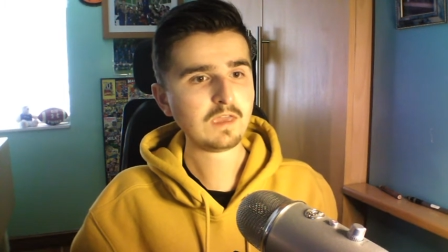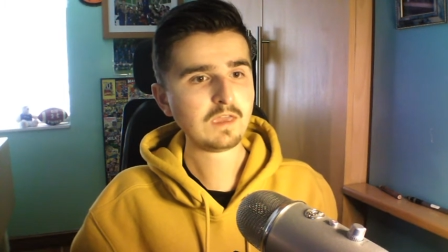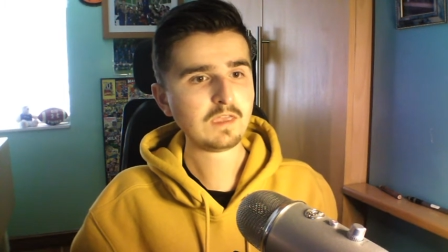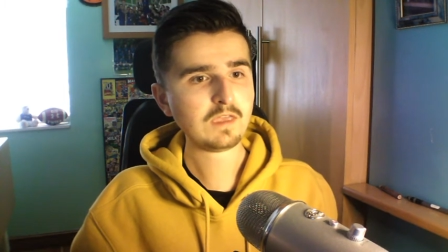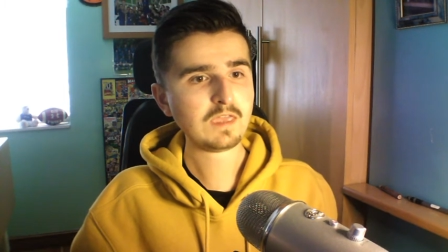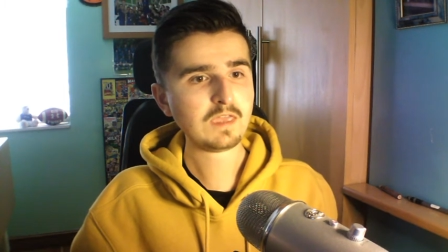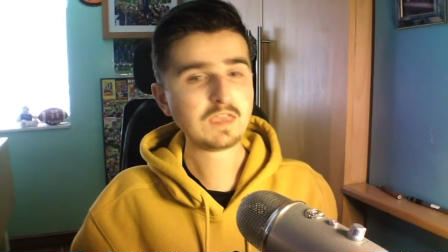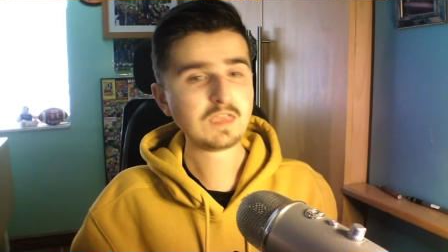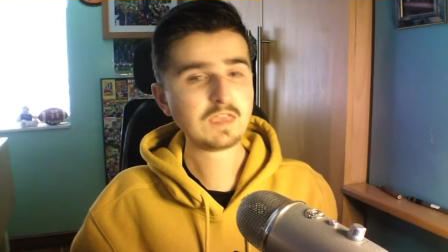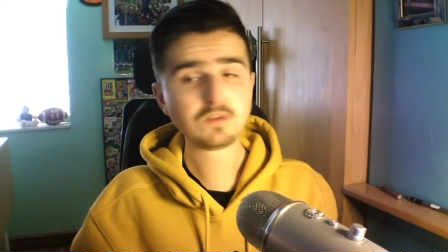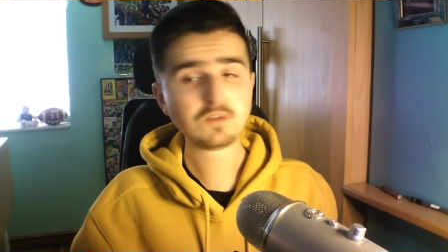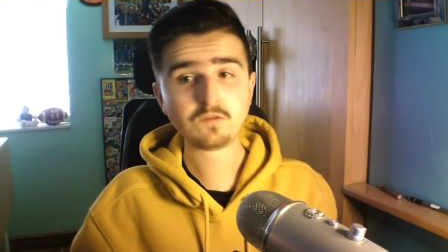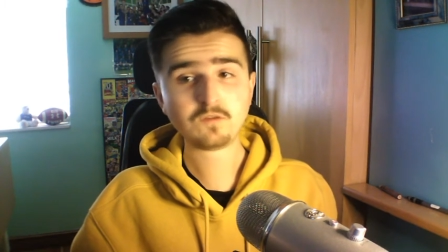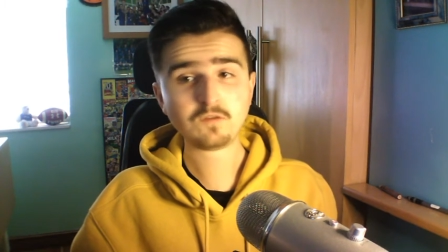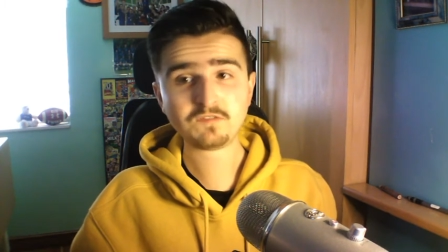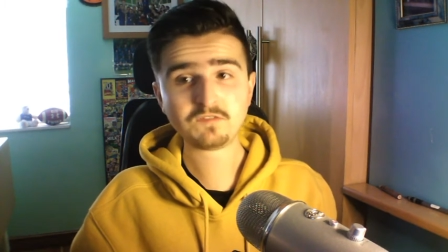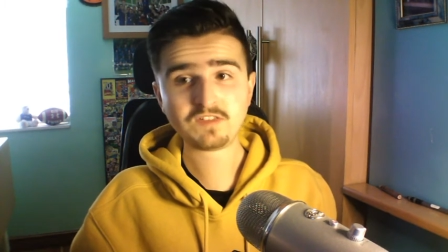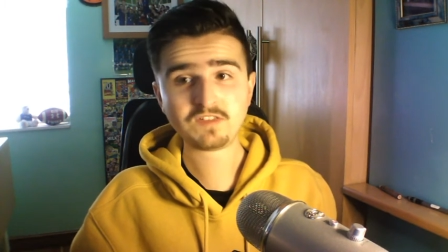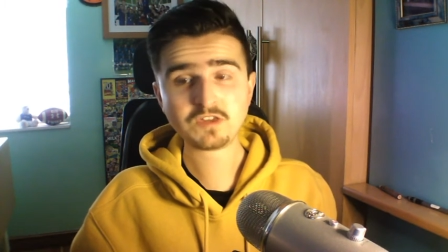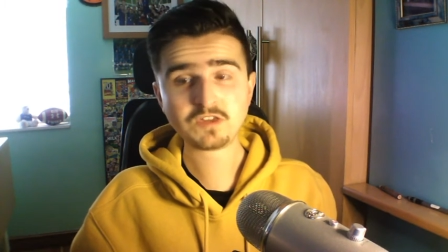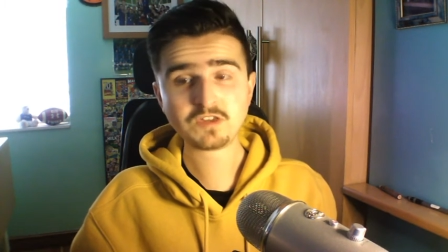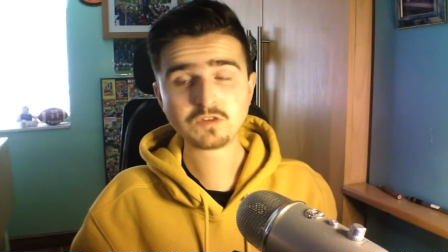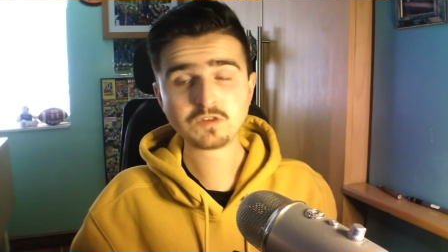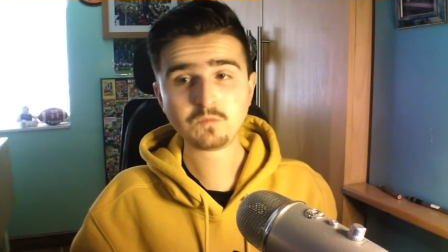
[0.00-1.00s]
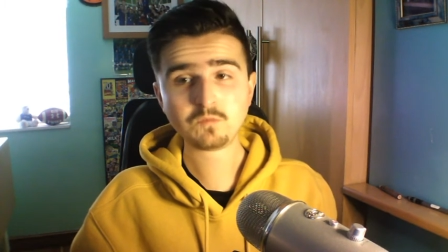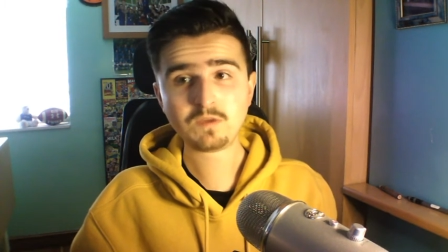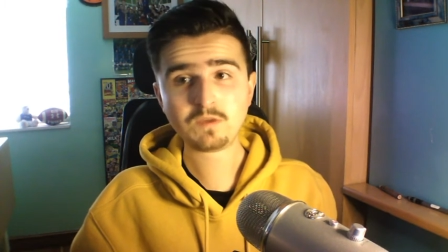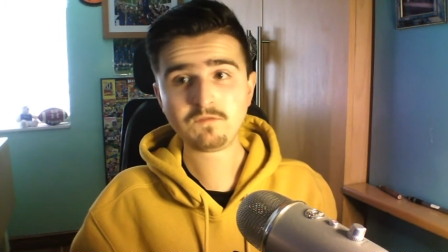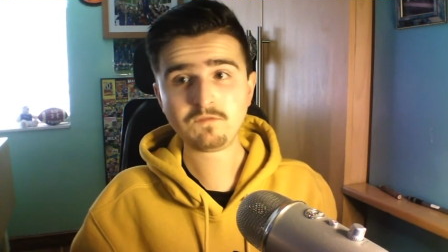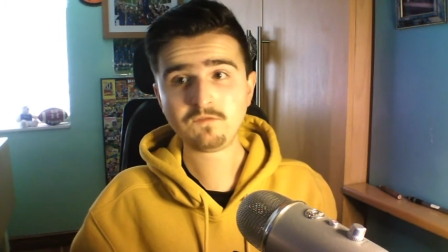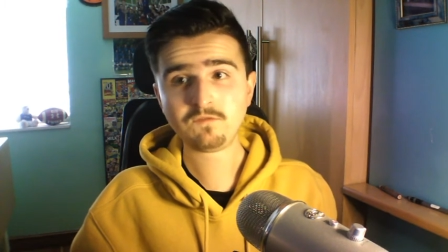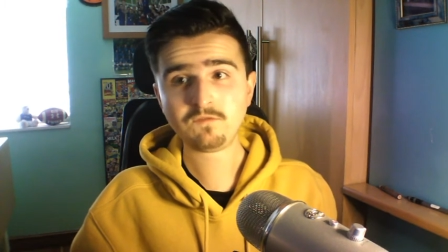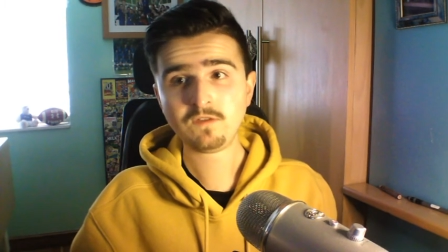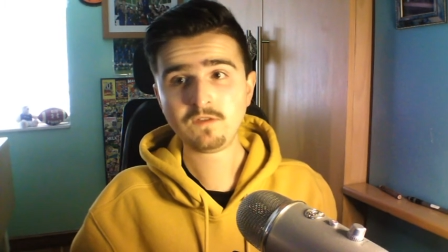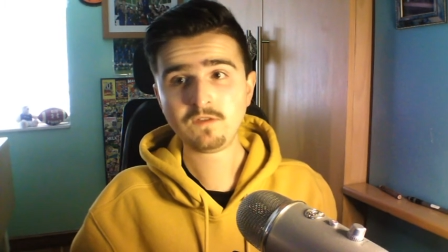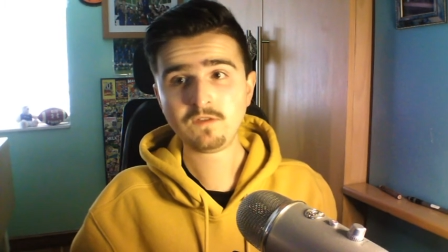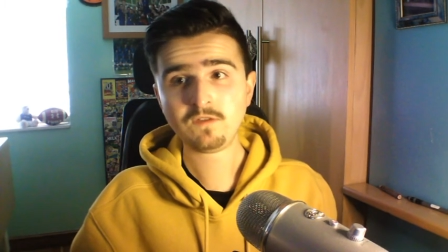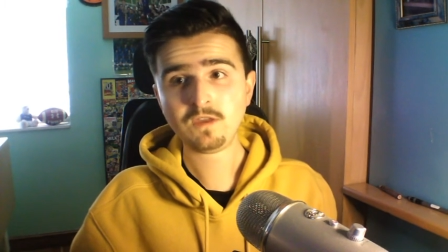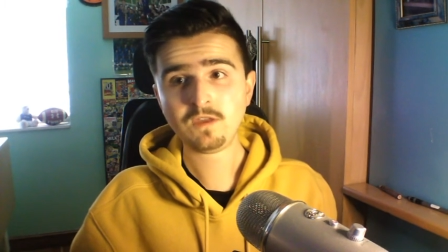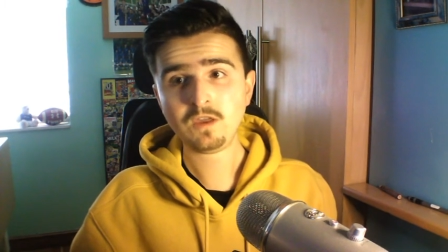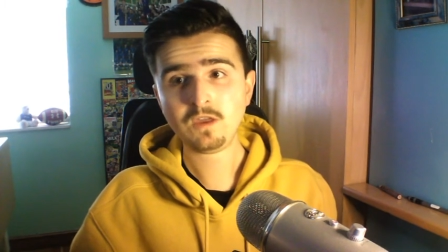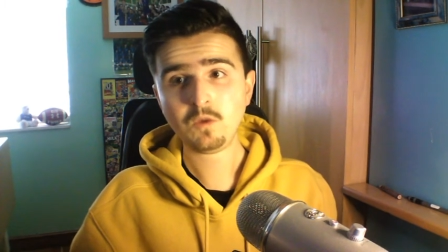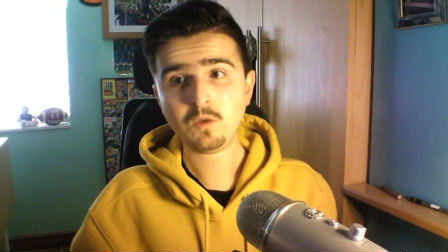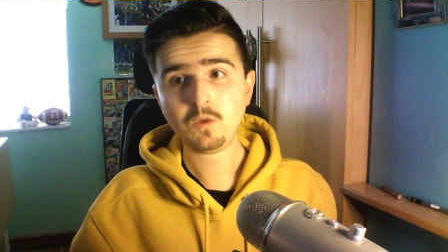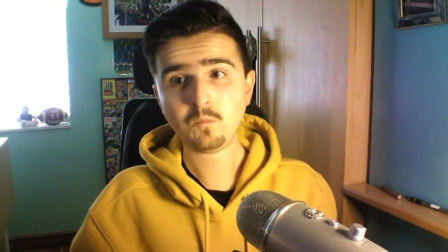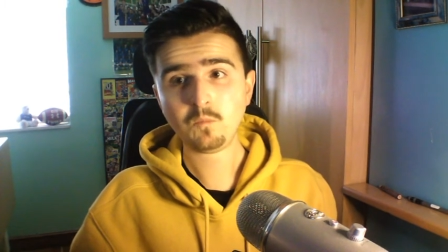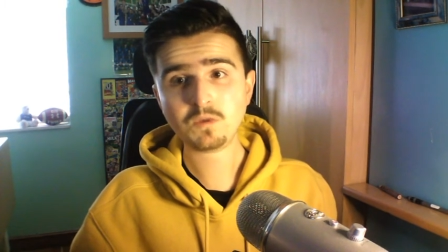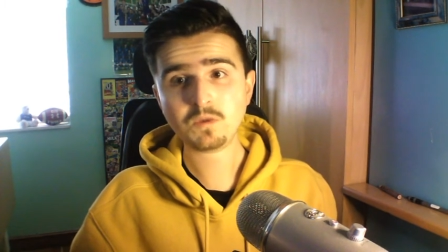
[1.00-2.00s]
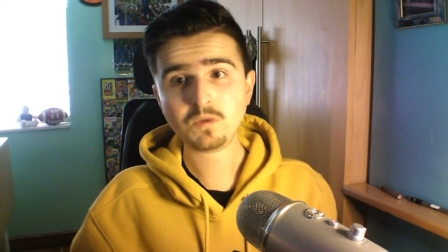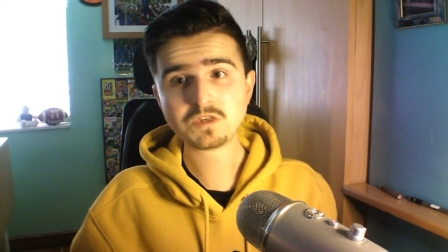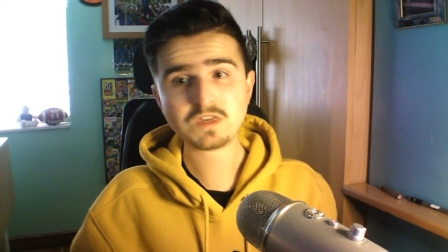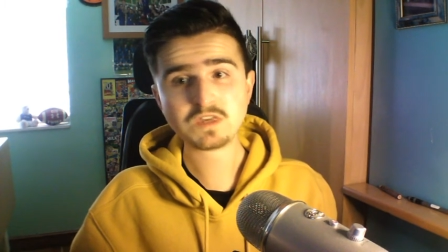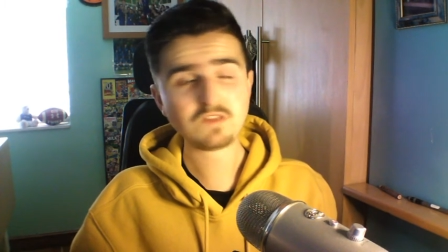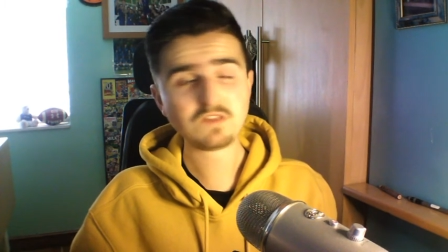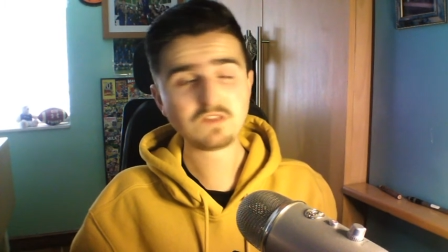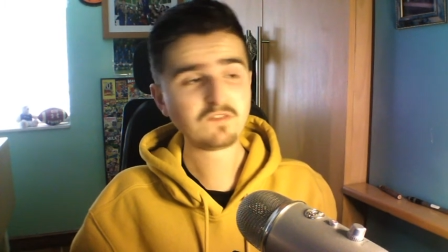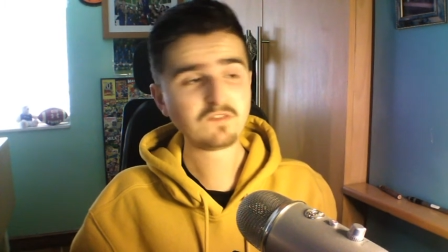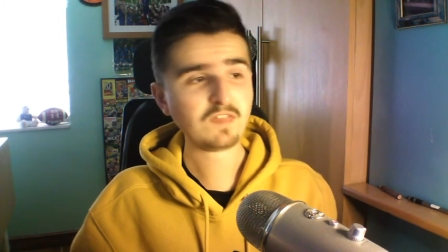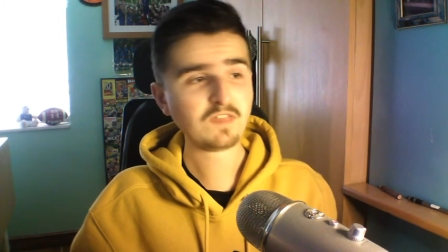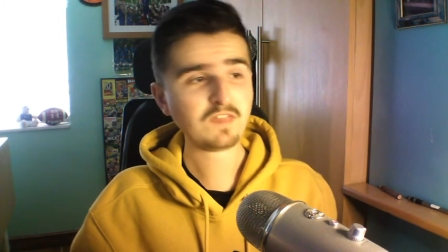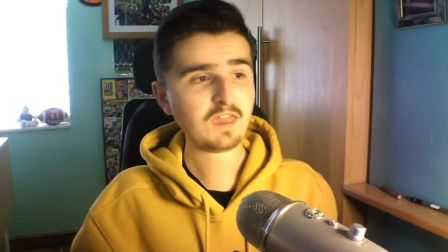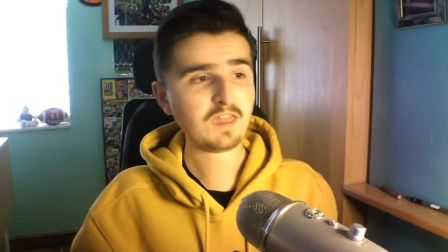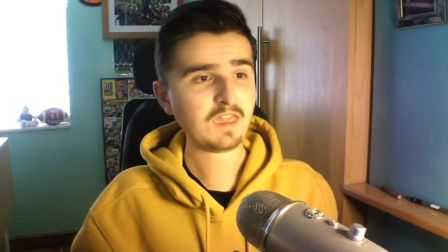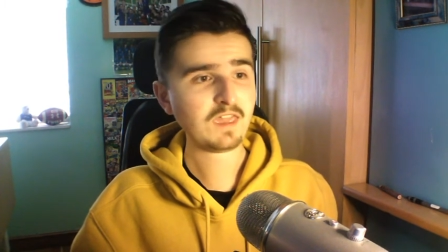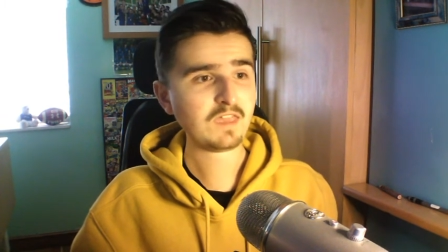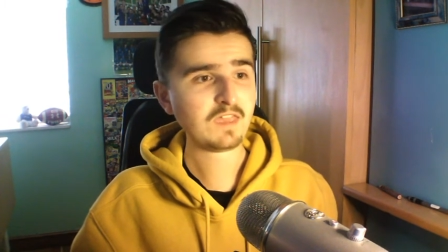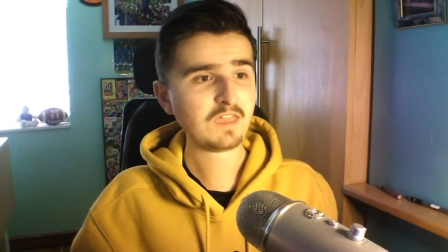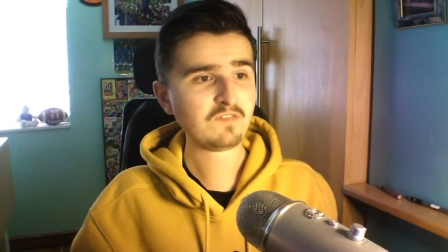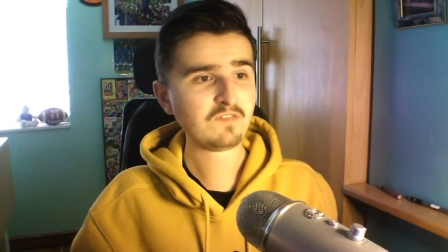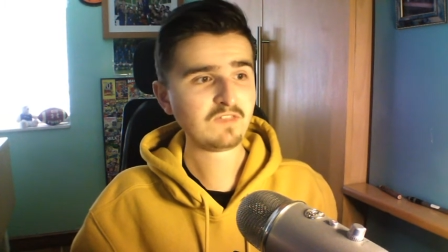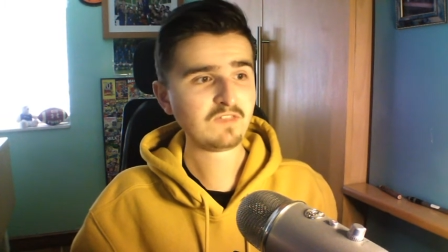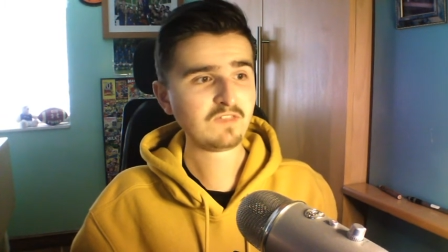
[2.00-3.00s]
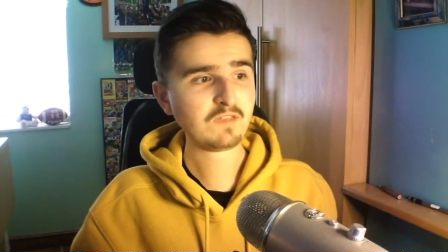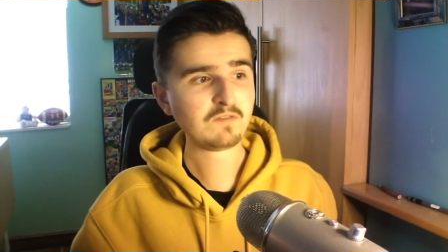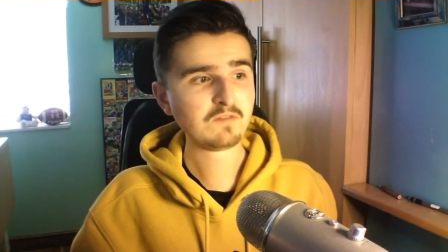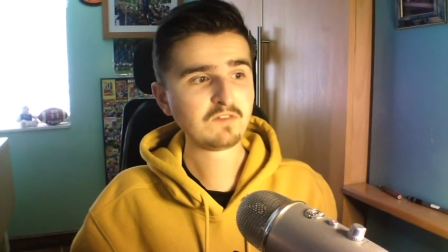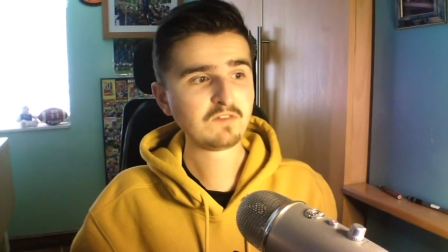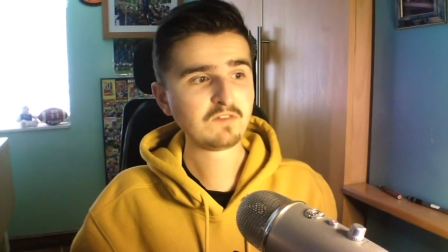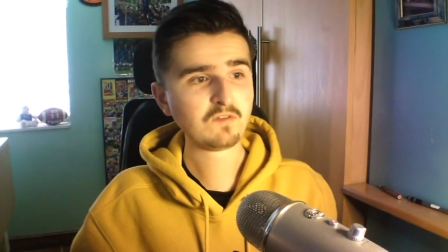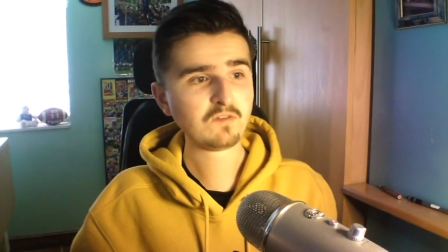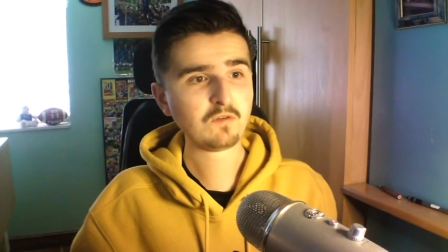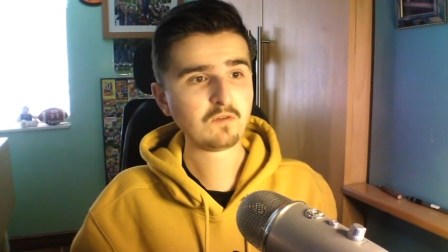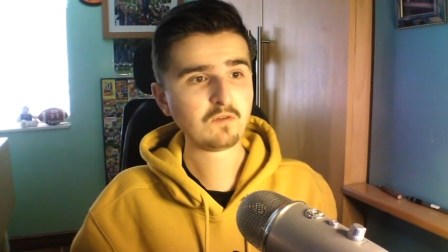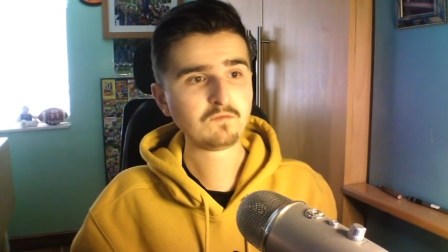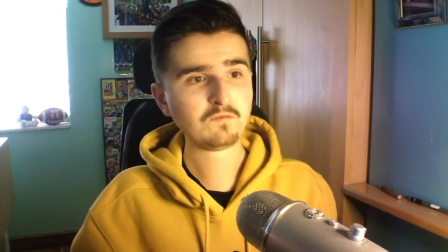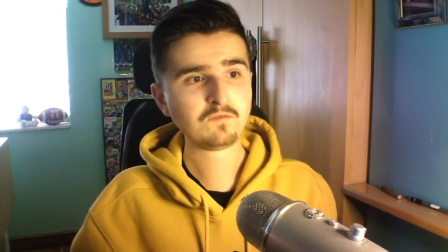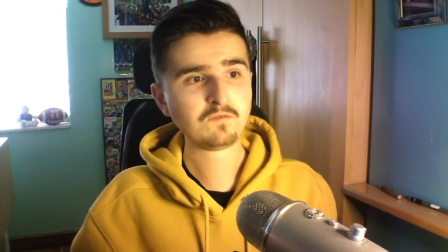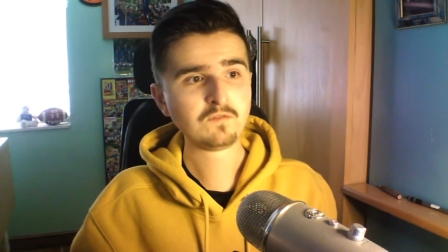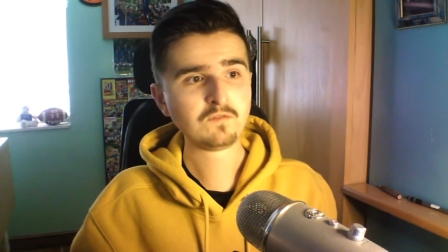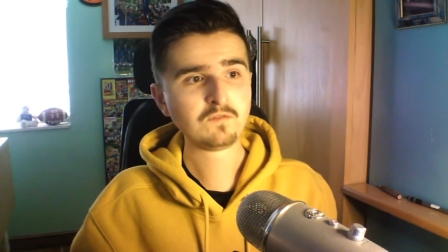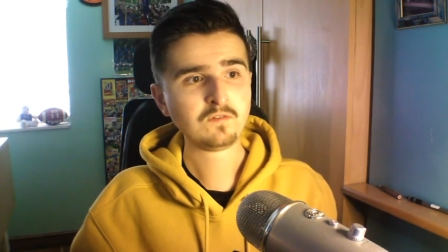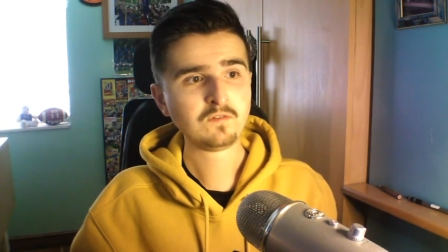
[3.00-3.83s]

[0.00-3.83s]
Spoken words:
In Conversation With, which is a series of